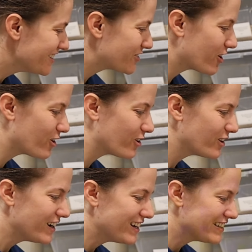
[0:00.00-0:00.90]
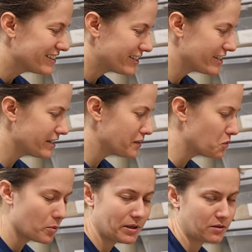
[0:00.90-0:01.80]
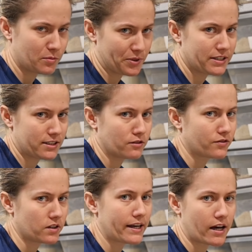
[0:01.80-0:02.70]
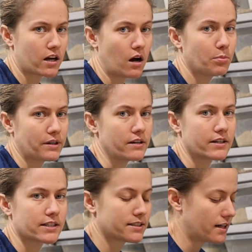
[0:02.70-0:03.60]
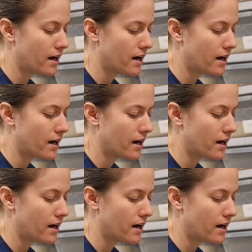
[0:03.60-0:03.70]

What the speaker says: So she won't be able to breathe still for like a couple years.